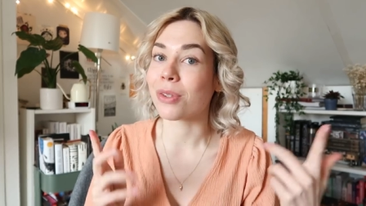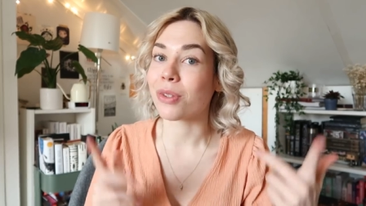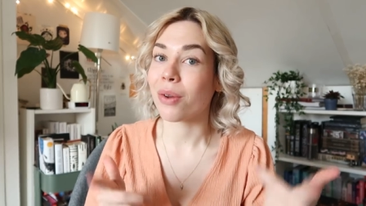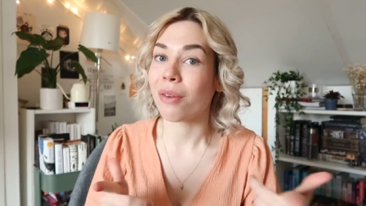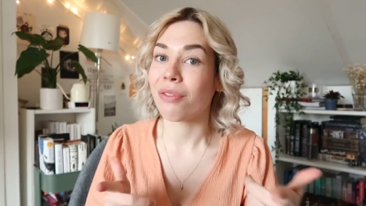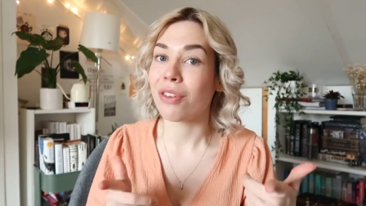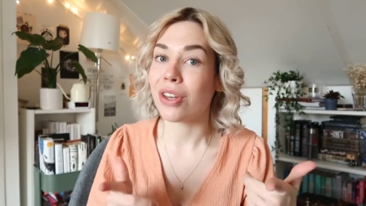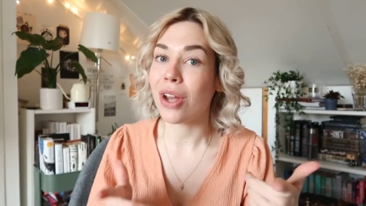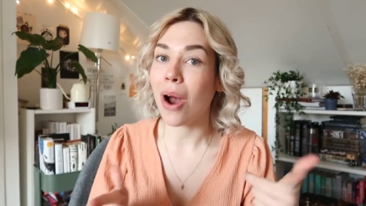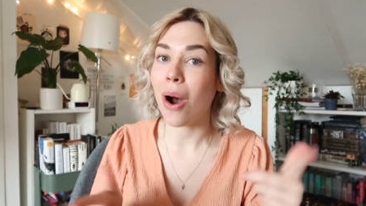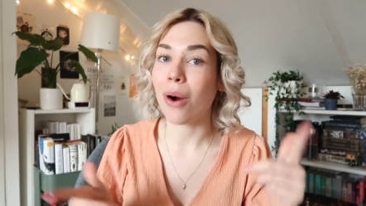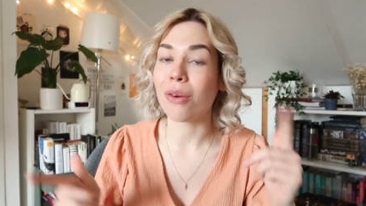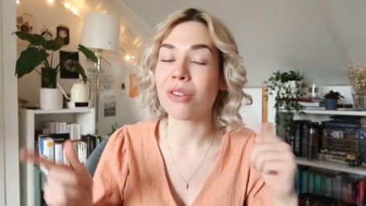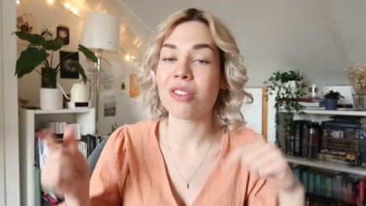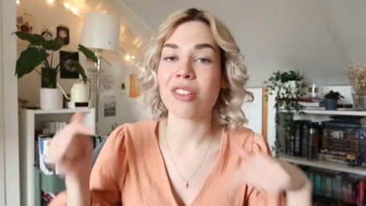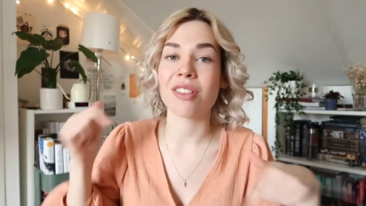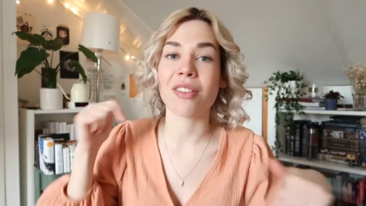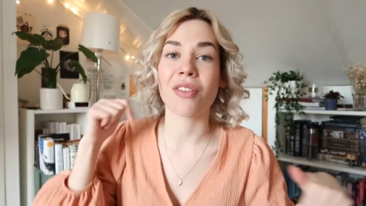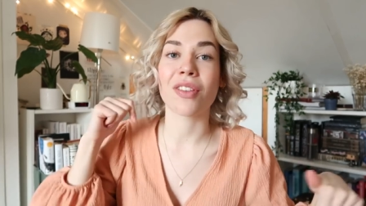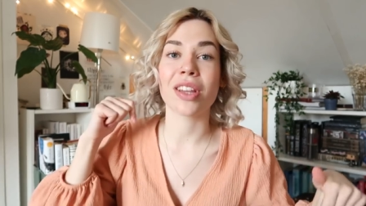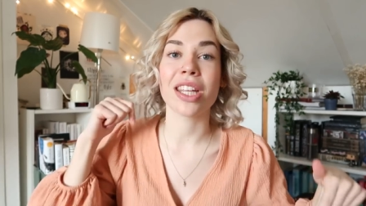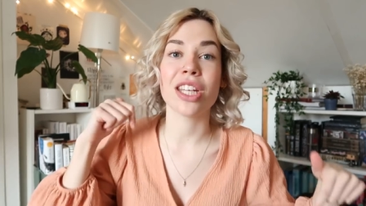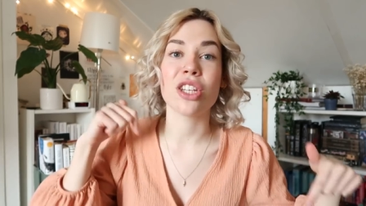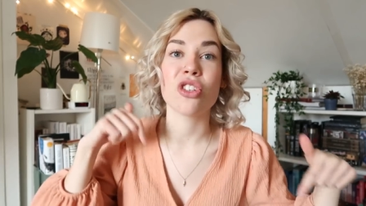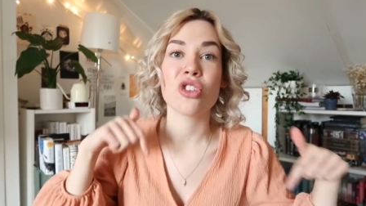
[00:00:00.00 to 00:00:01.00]
So if you don't,
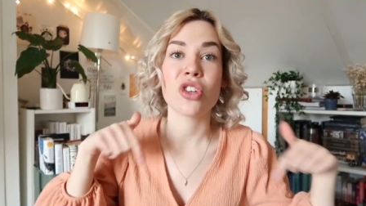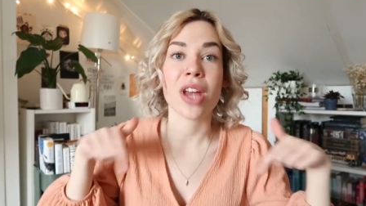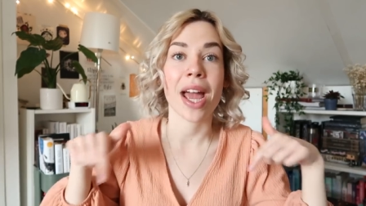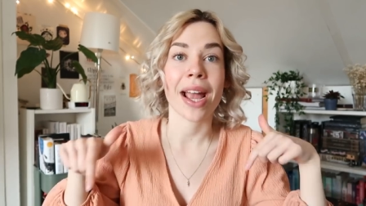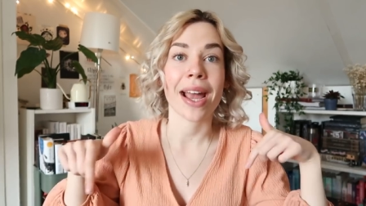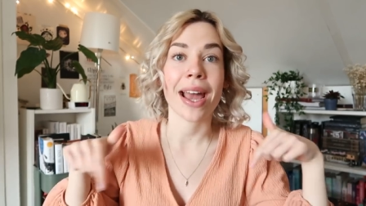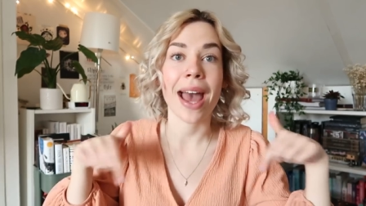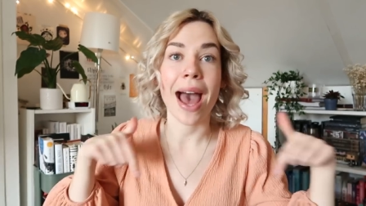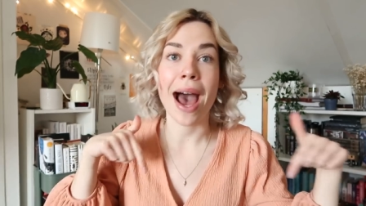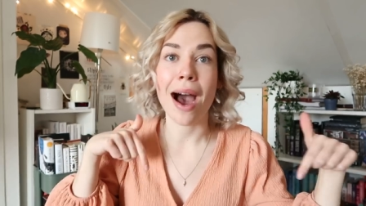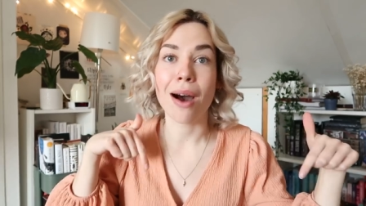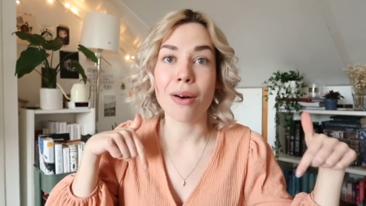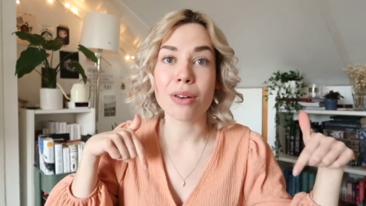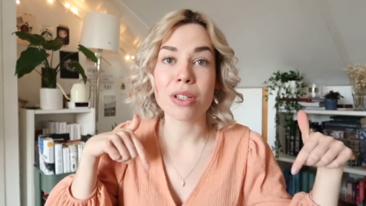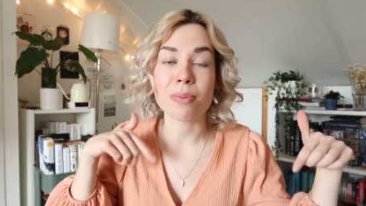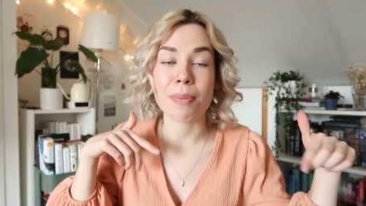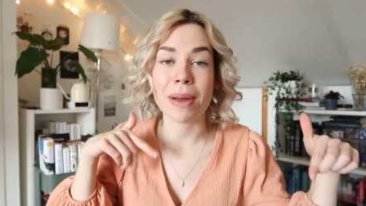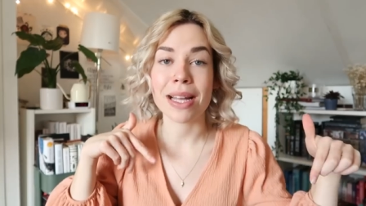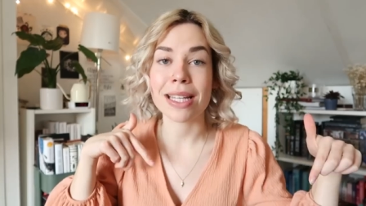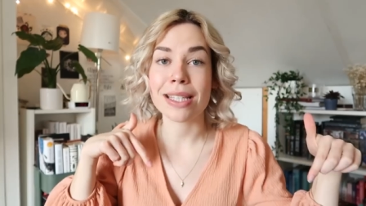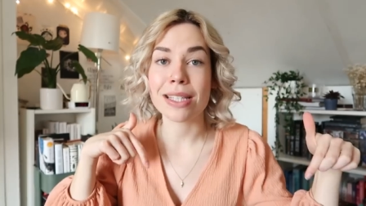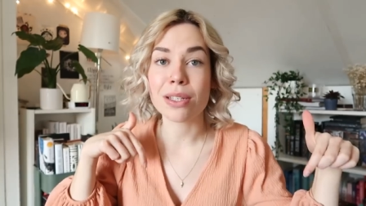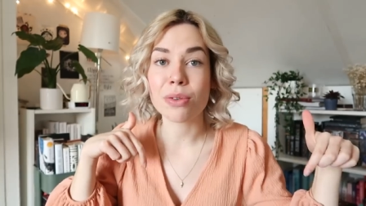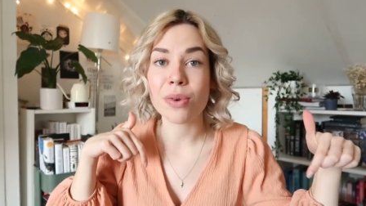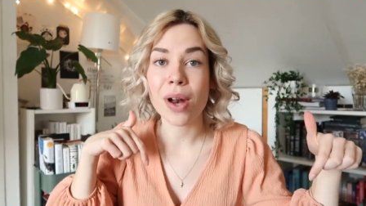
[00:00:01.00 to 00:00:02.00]
definitely check out
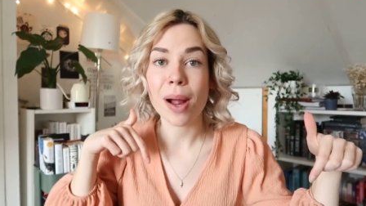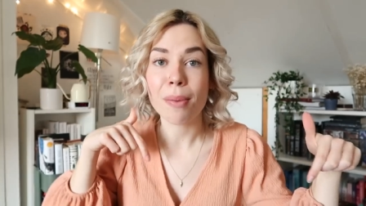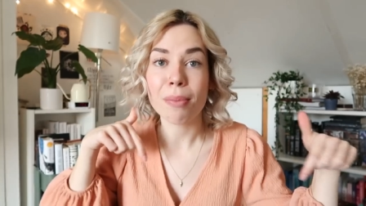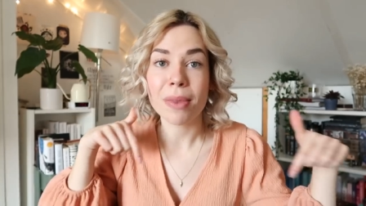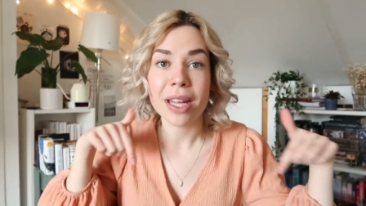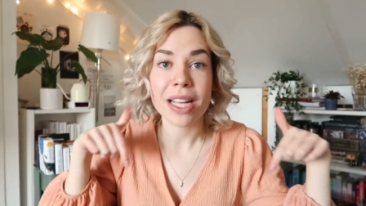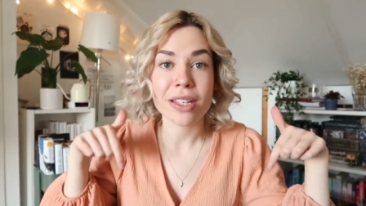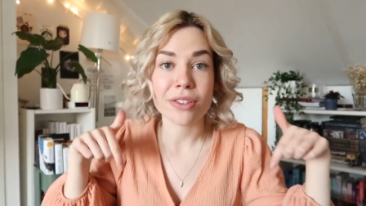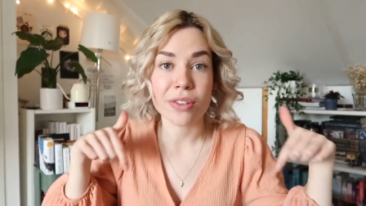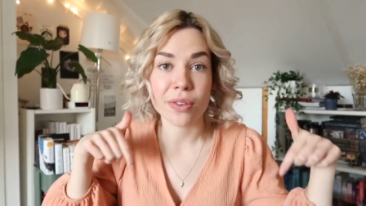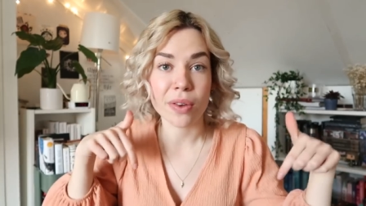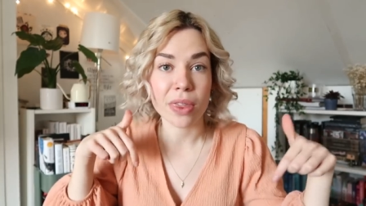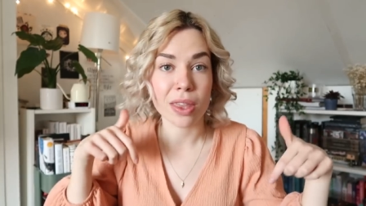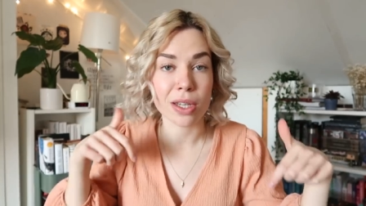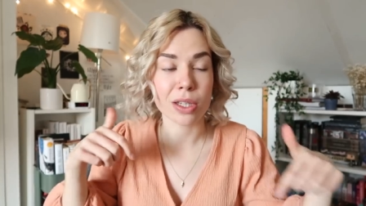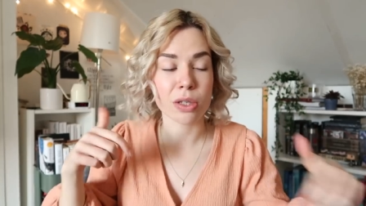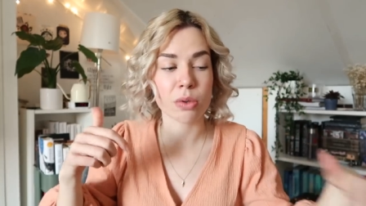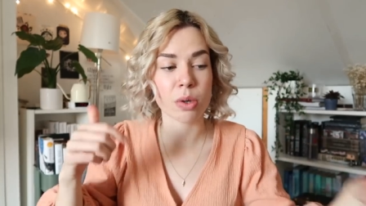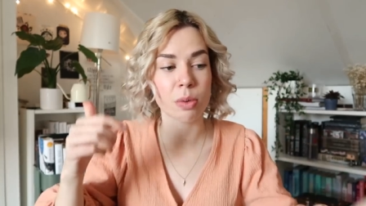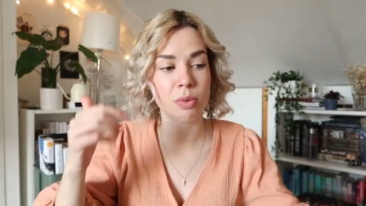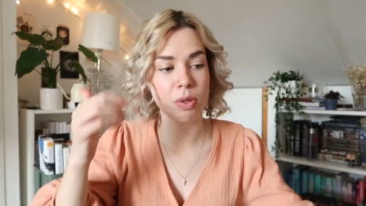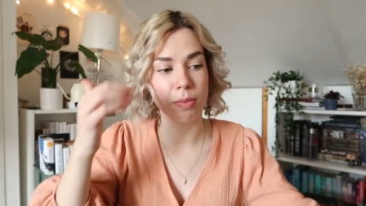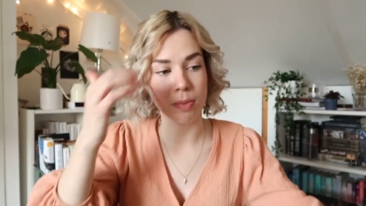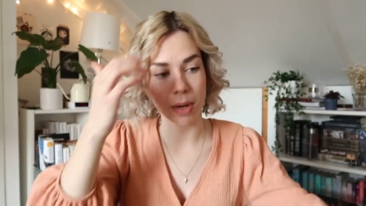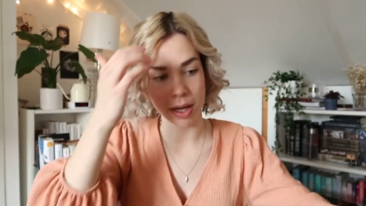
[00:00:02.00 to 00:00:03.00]
my Instagram. Links are in the
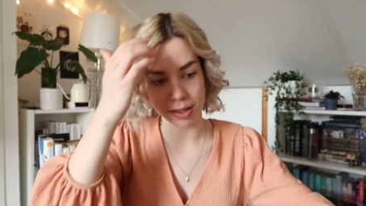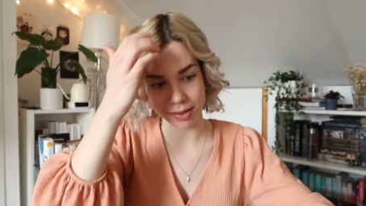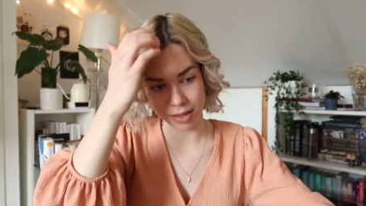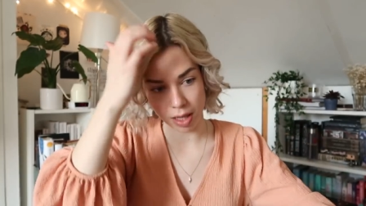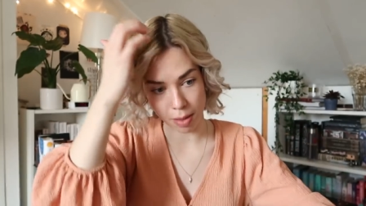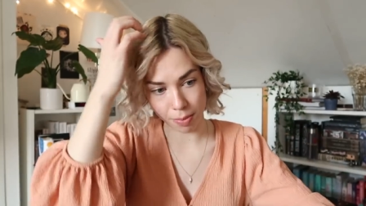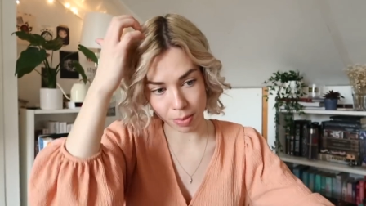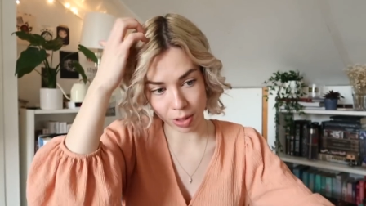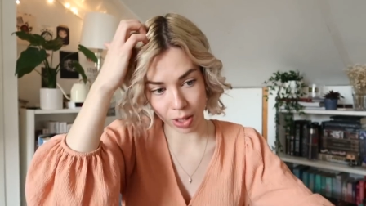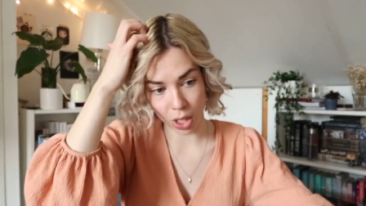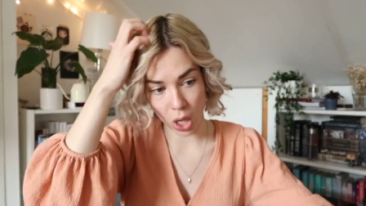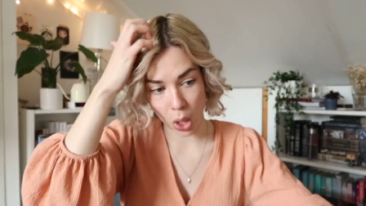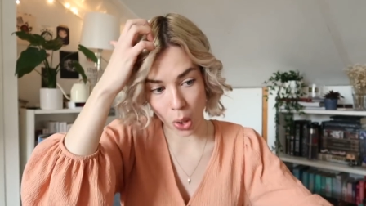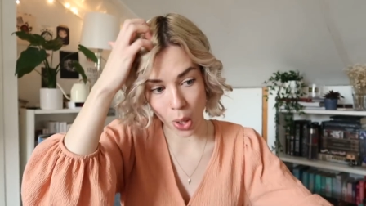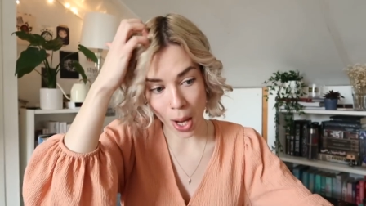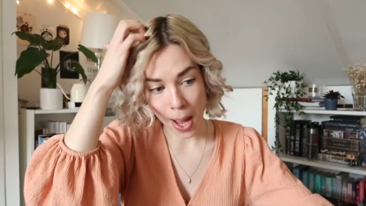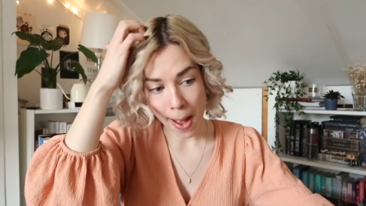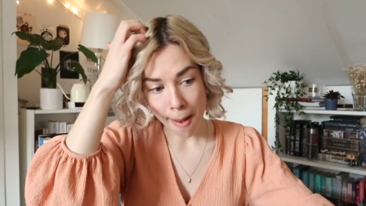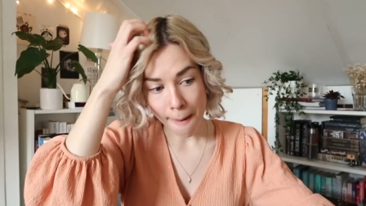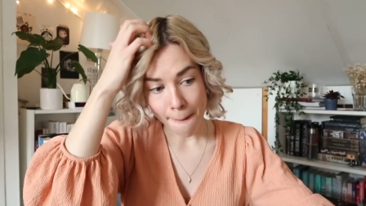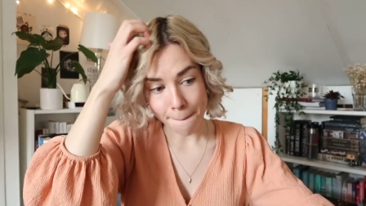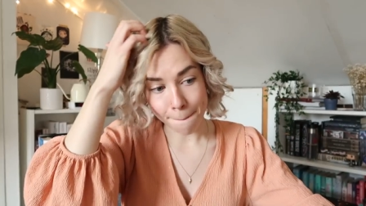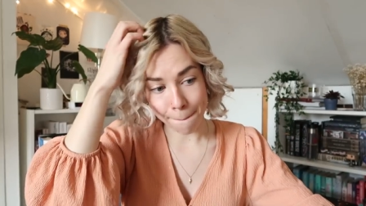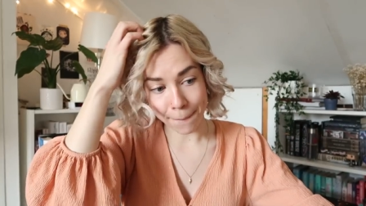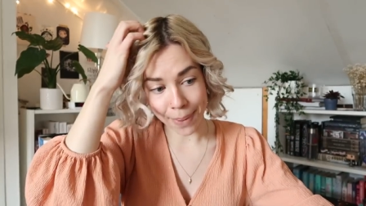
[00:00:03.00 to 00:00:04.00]
description box down below.
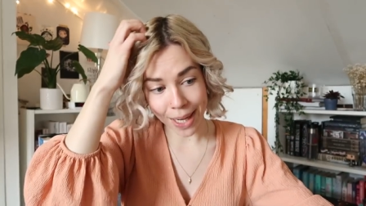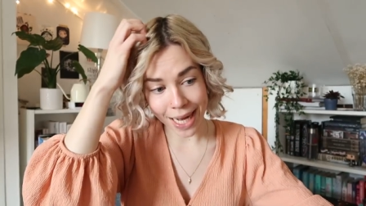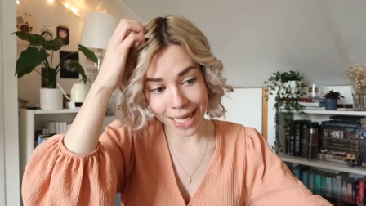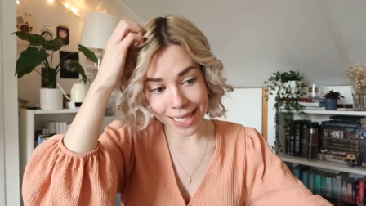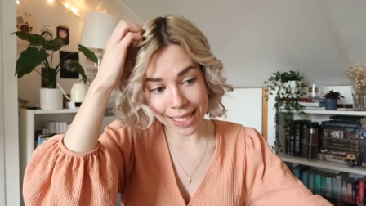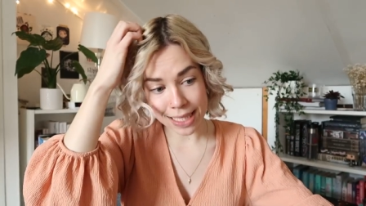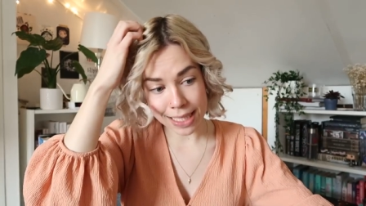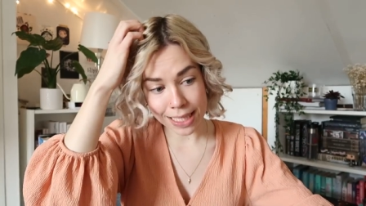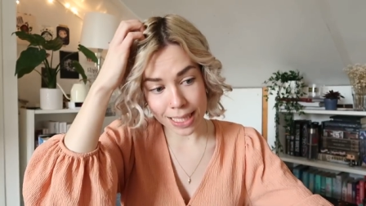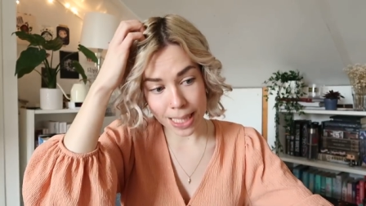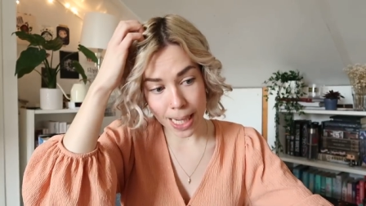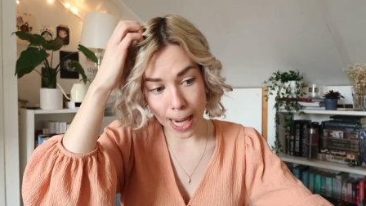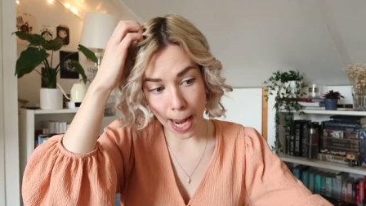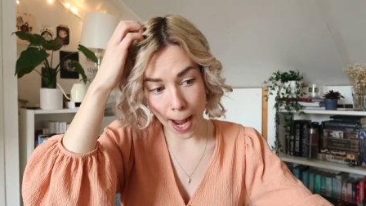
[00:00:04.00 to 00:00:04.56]
But